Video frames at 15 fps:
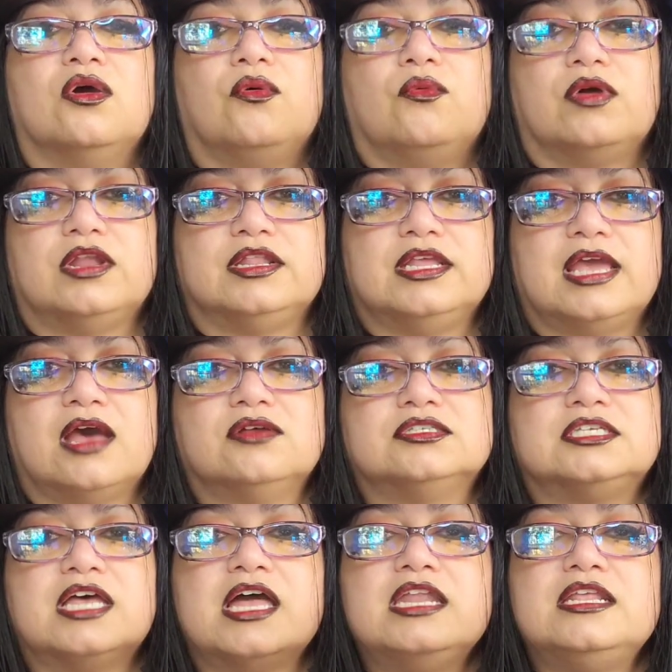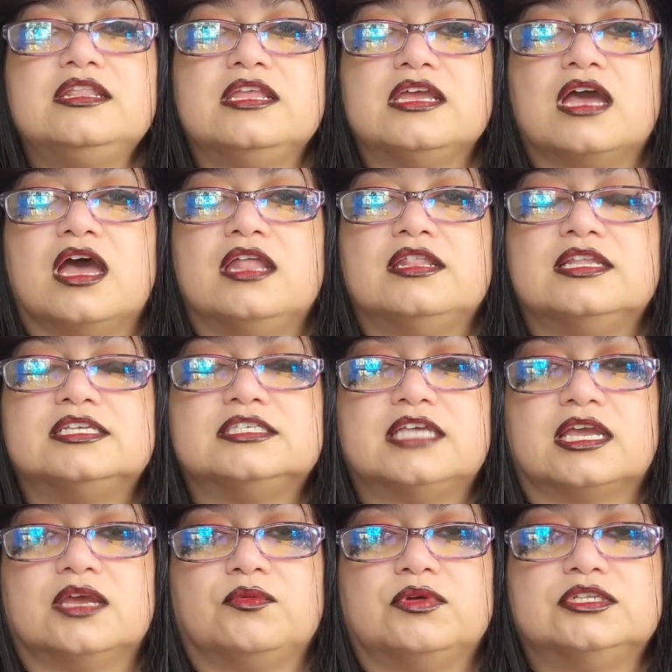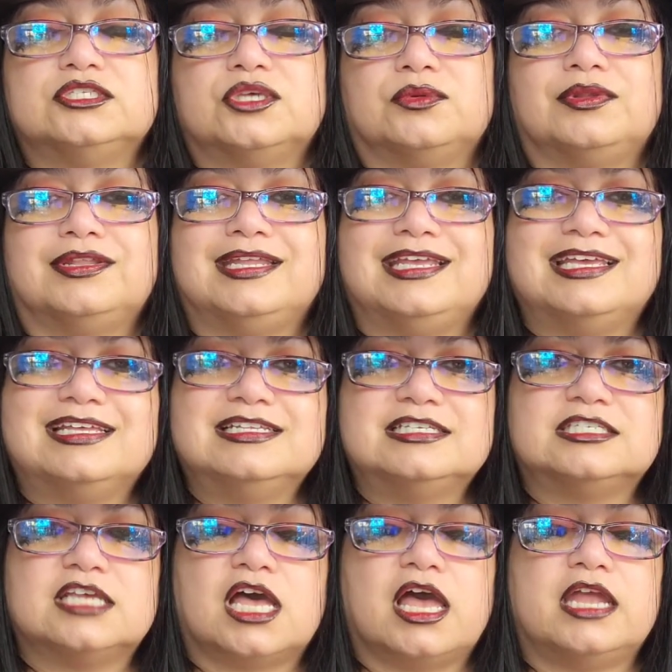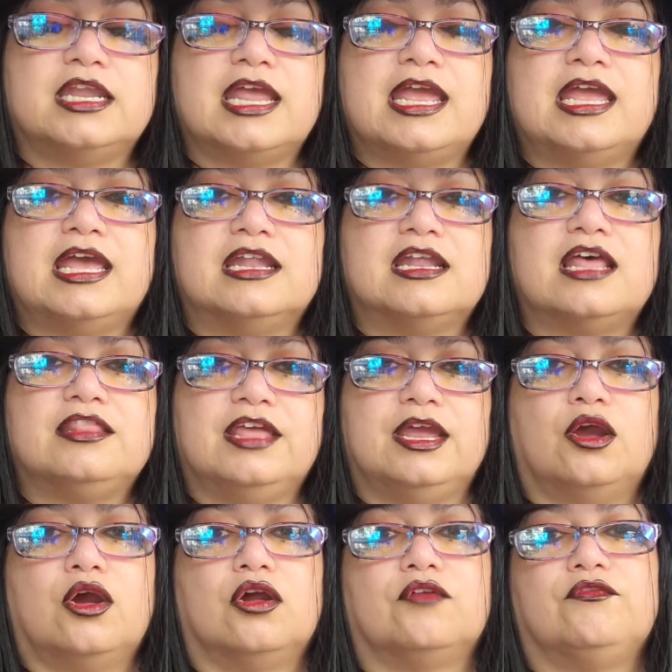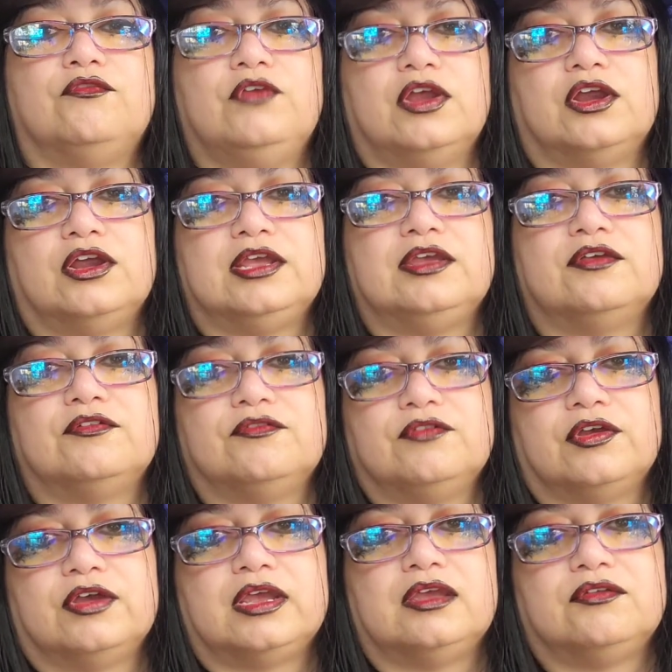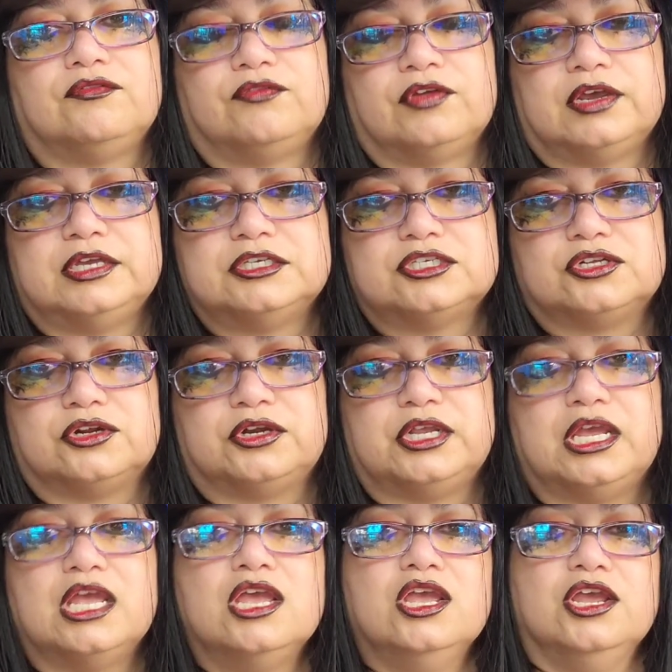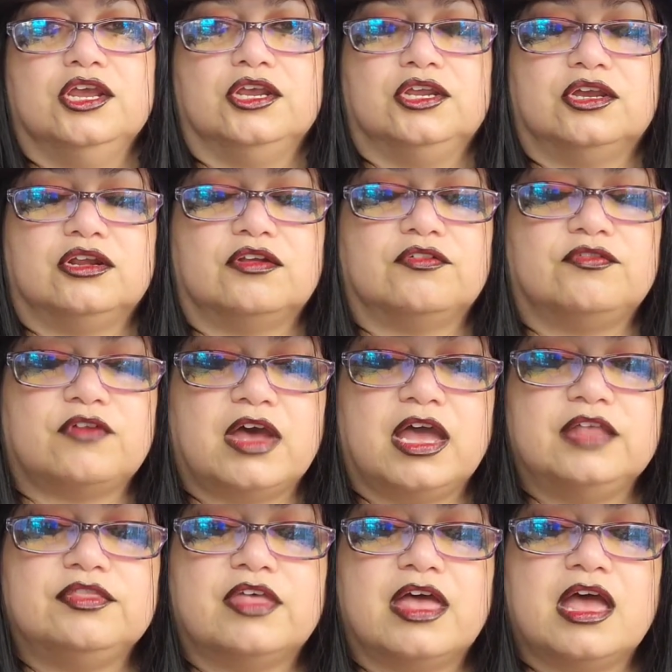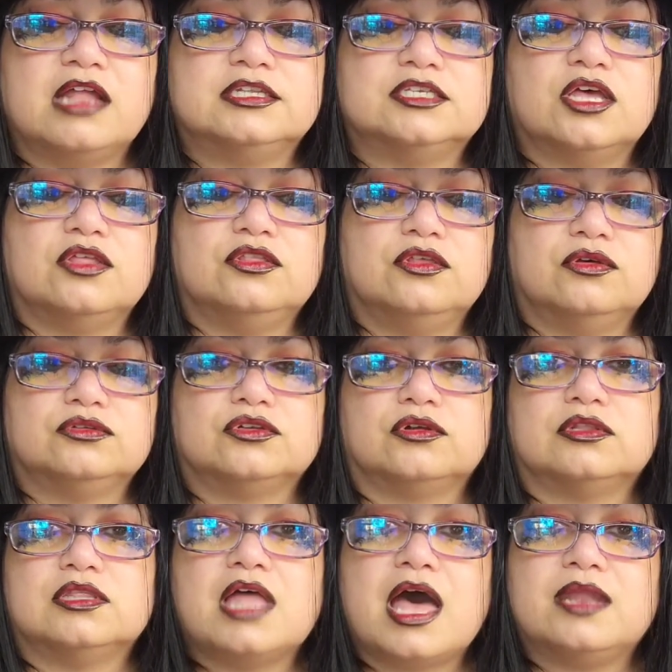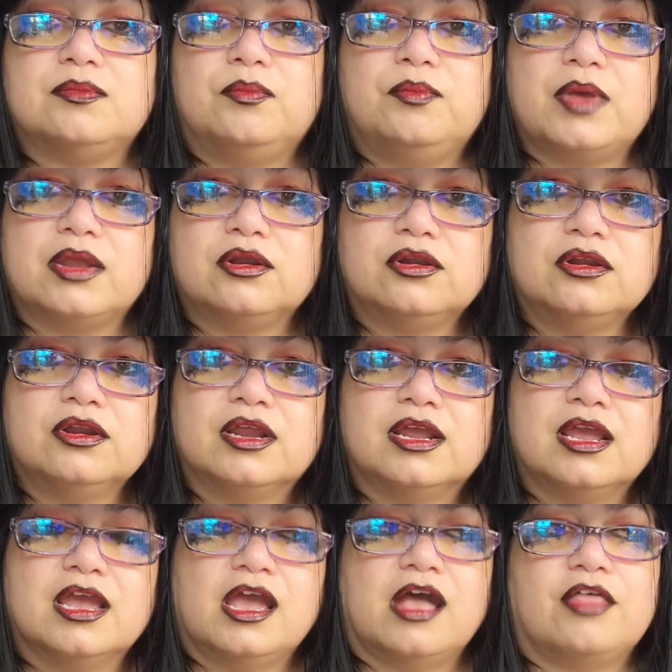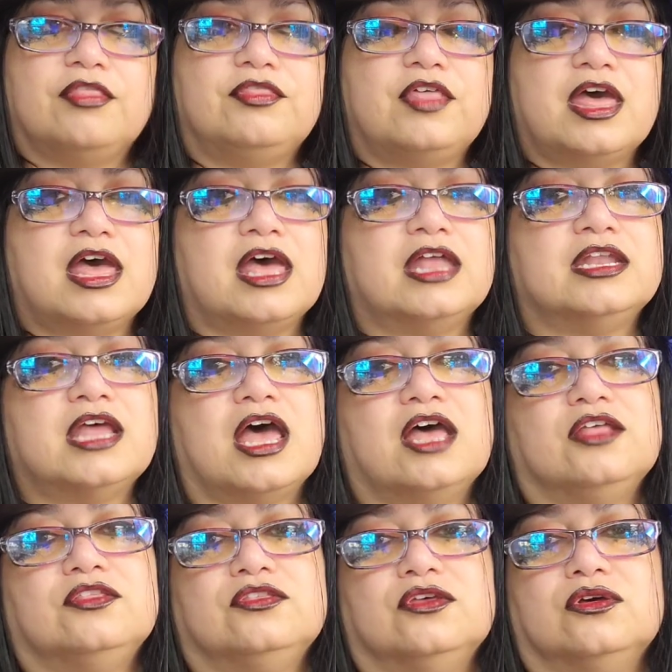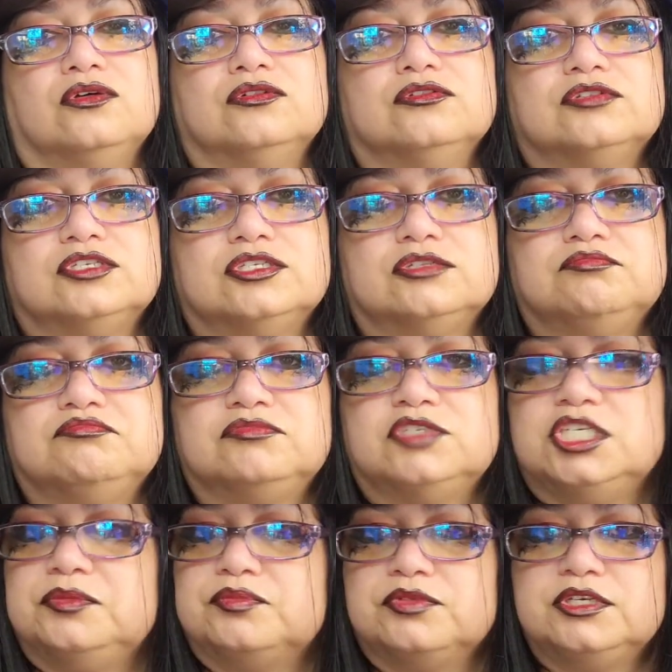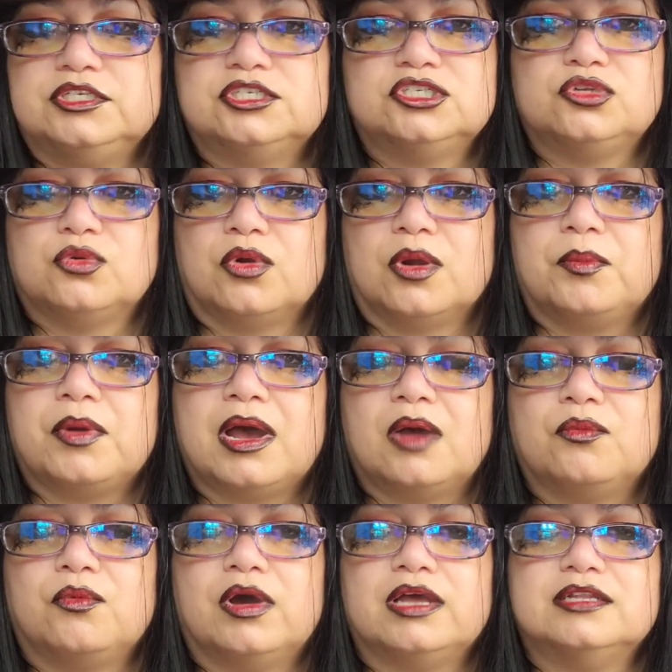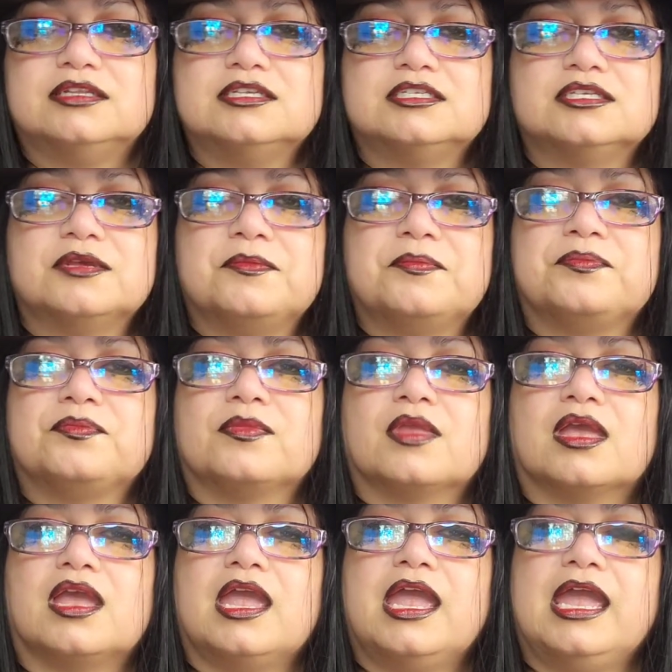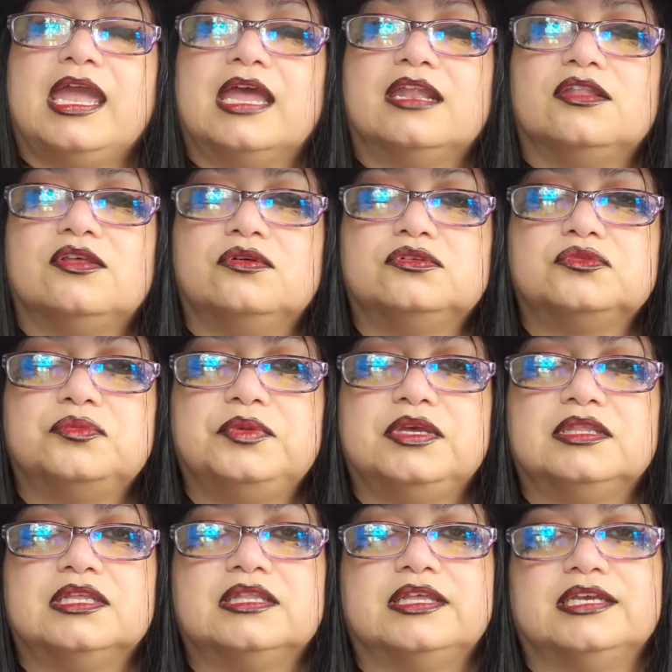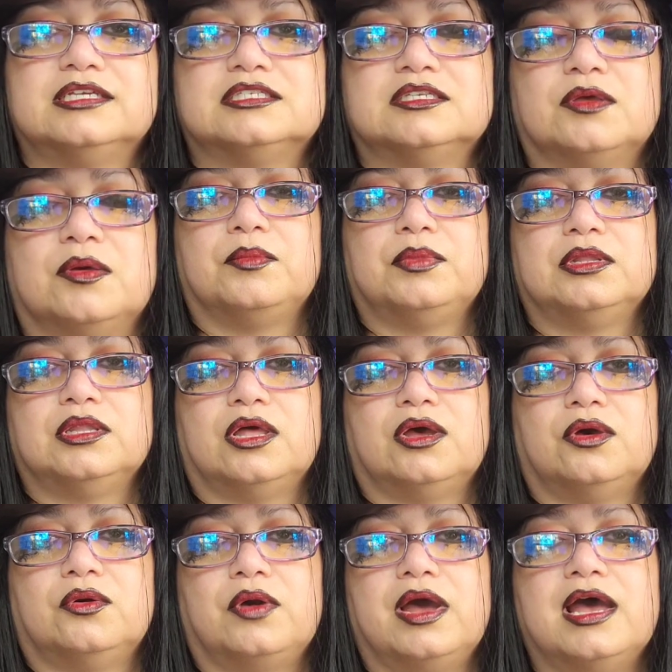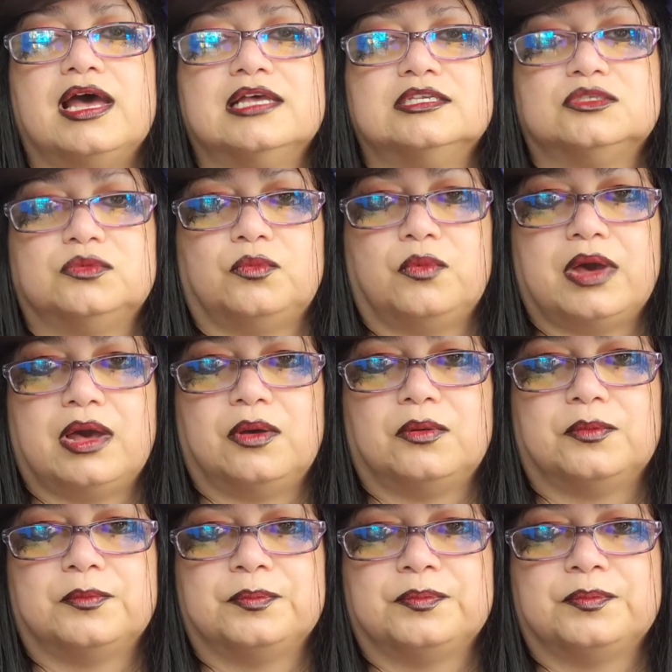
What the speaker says: one on the outside and the second one sewn in the inside, and they are very, very, very sturdy. You're gonna find that those are a lot better than those cheaply store-bought ones, and those will be in the links below as well.